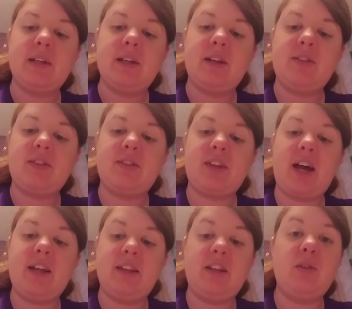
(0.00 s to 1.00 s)
is a
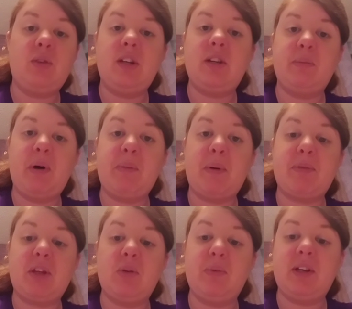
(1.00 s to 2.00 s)
sign that you need to bump up the
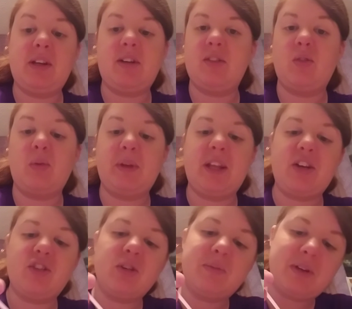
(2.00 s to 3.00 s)
humidity, because normally they
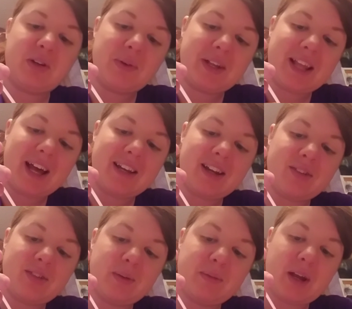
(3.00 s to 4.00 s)
shouldn't be doing that. Now
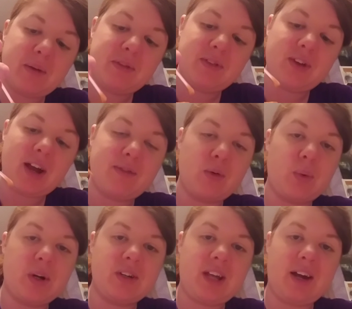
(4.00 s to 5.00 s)
sometimes if you have a
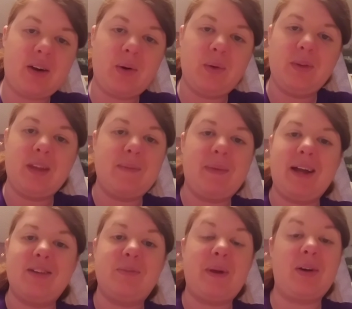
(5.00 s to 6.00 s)
weird gecko, they
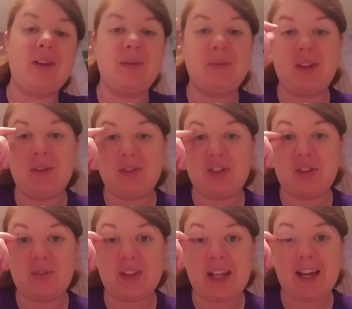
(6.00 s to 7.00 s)
might bury themselves just
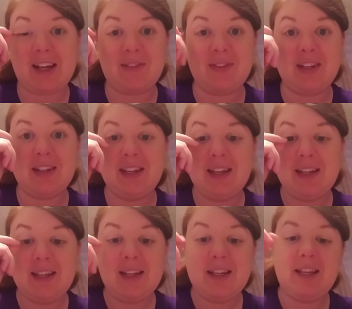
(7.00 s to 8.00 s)
for the heck of it
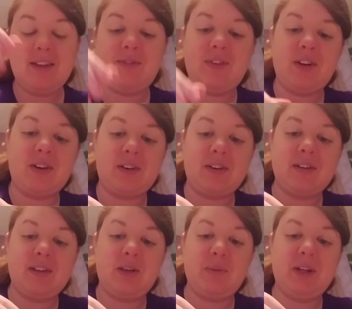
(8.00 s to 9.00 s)
if your
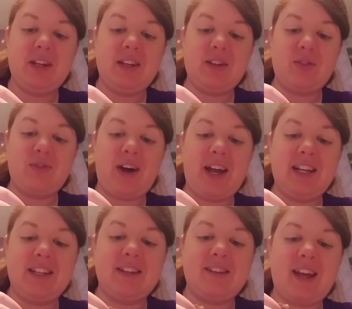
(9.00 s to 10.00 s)
humidity is fine
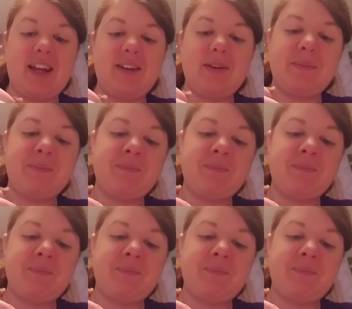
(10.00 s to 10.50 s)
in the tank.